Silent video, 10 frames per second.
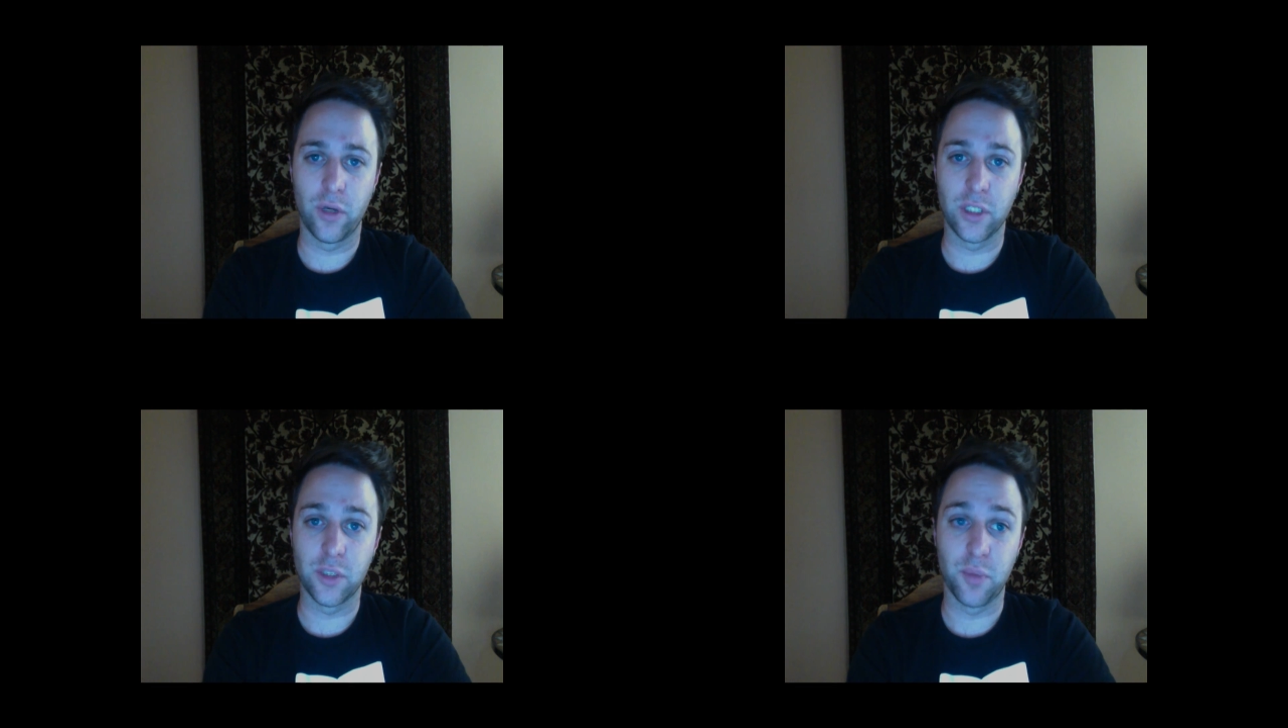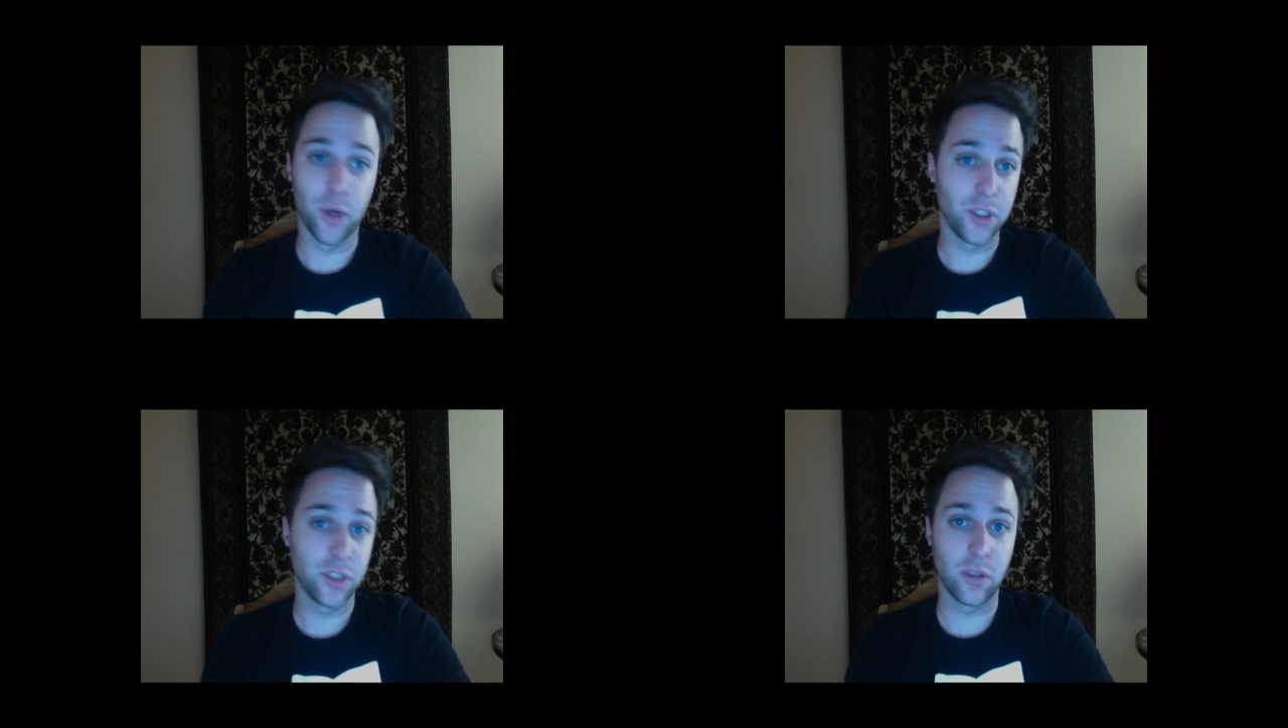it is a
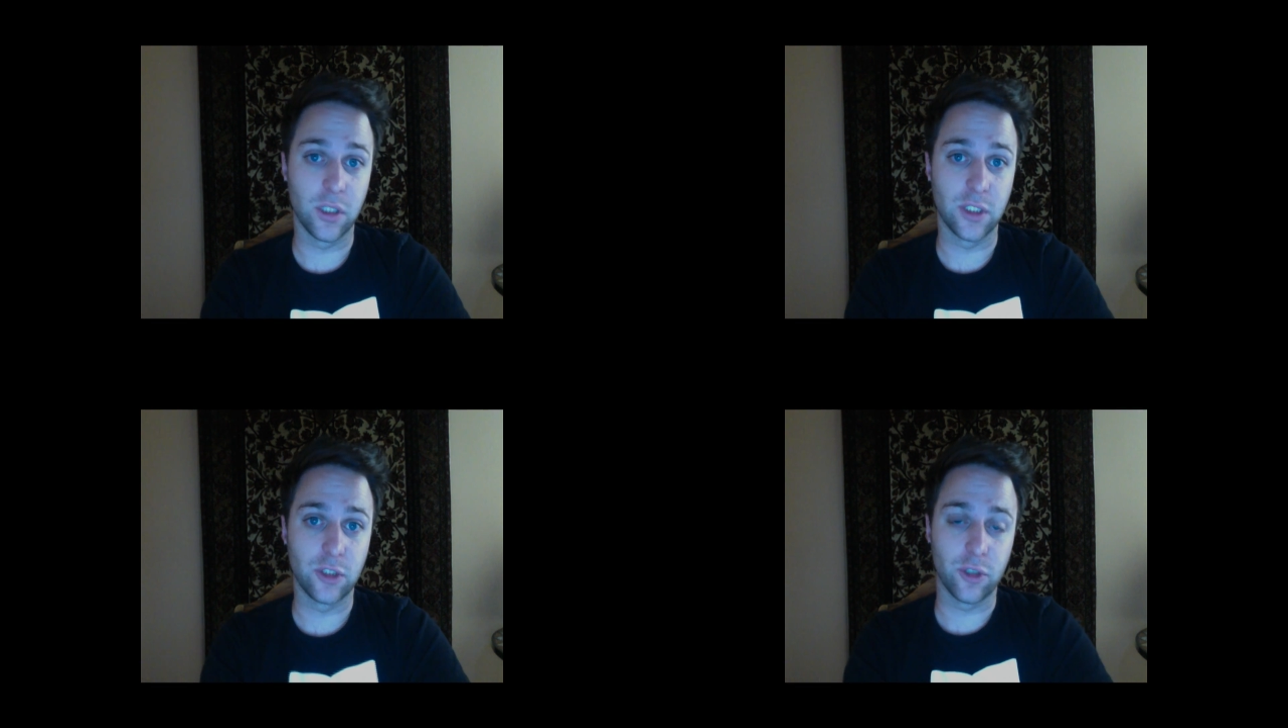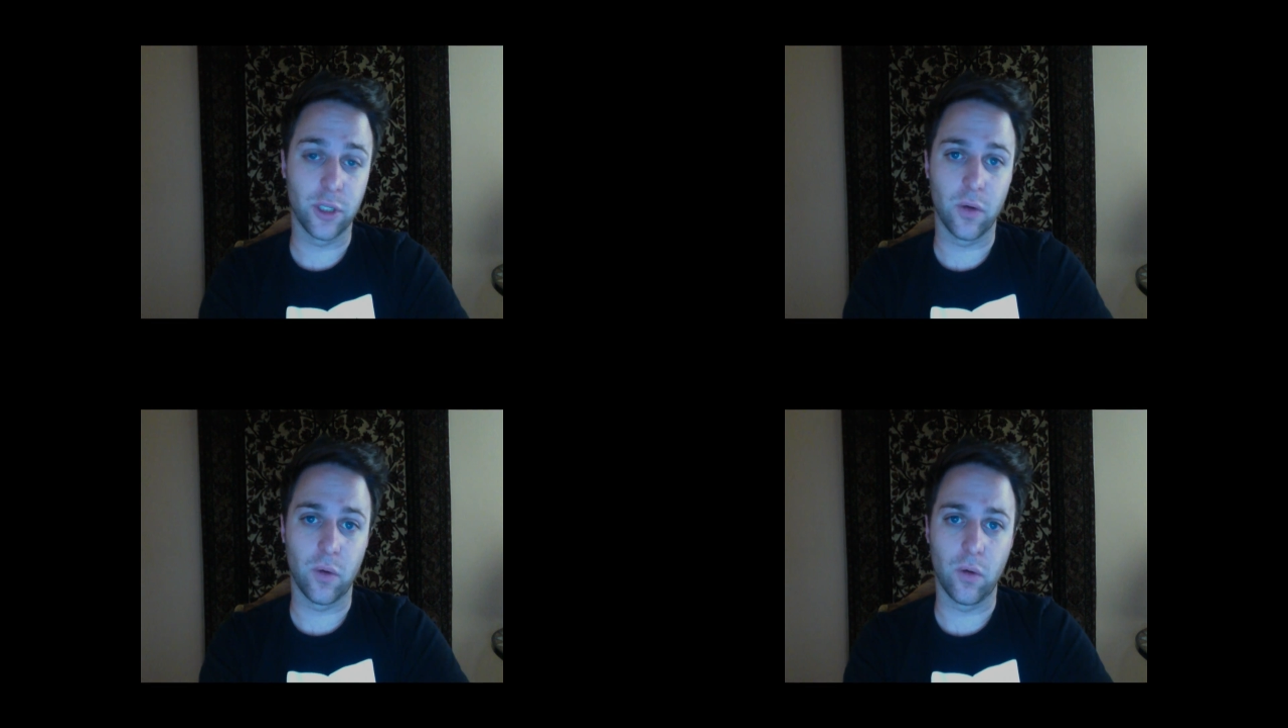personal
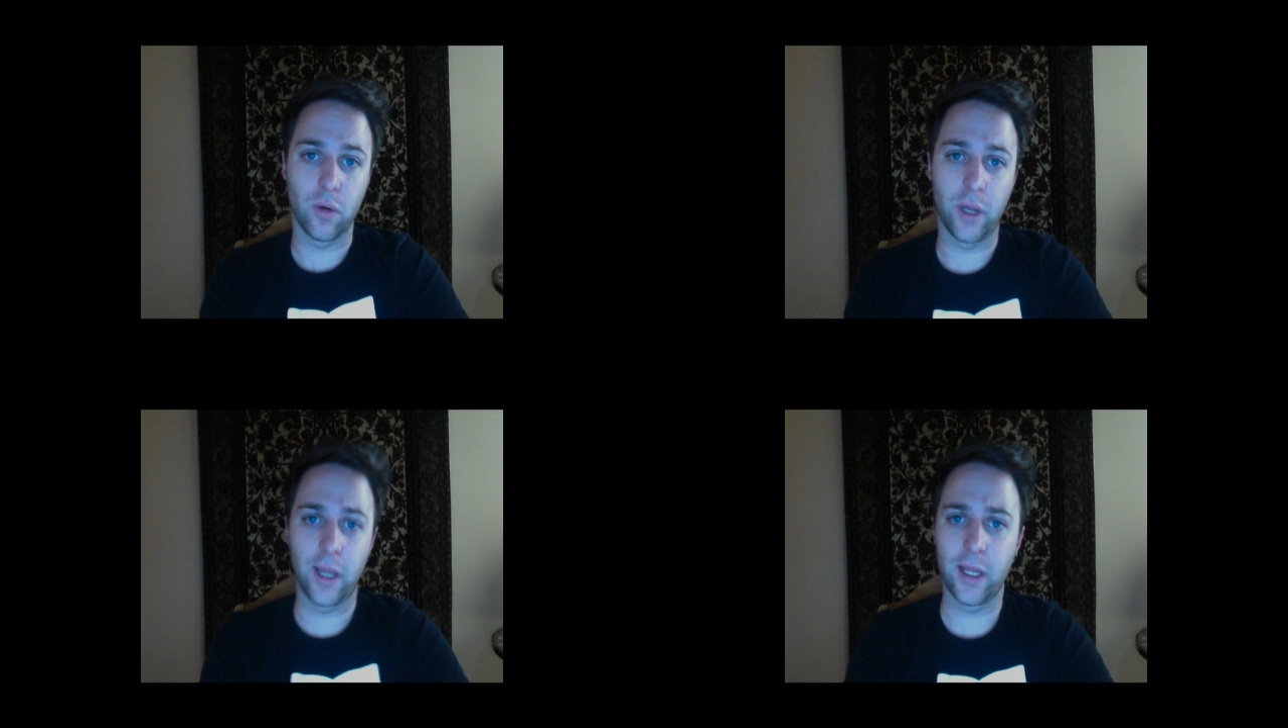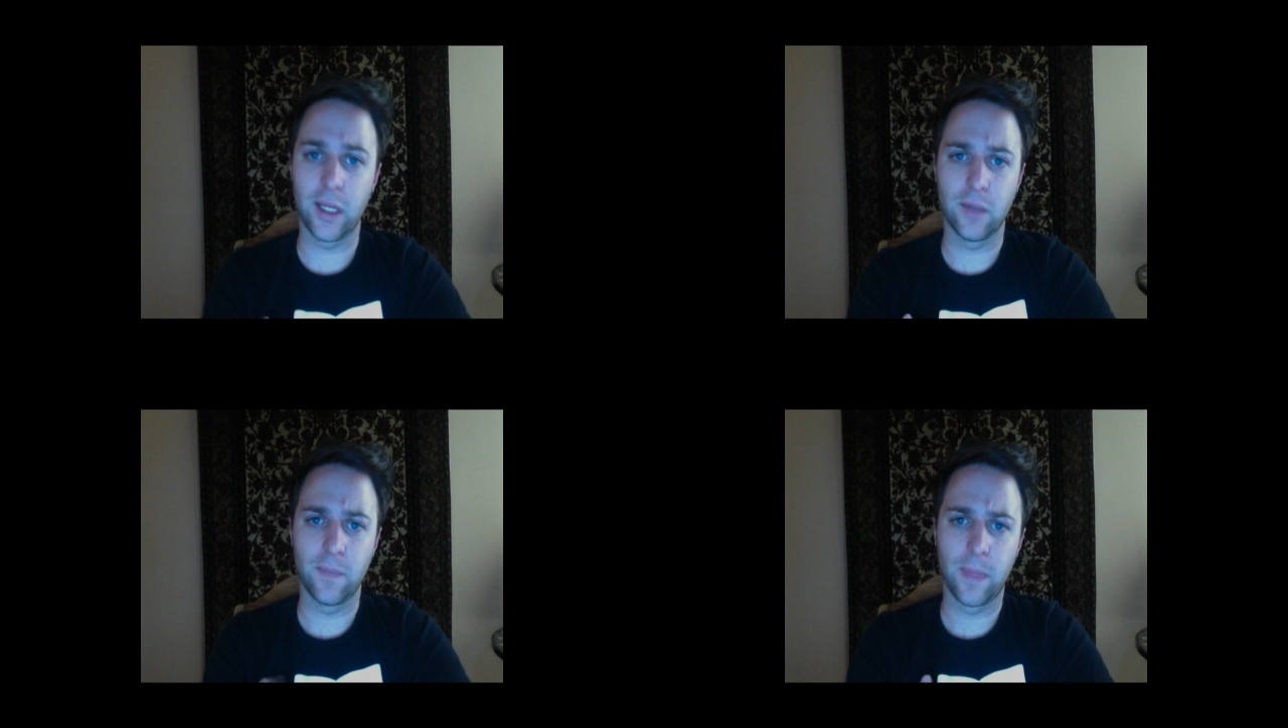history or a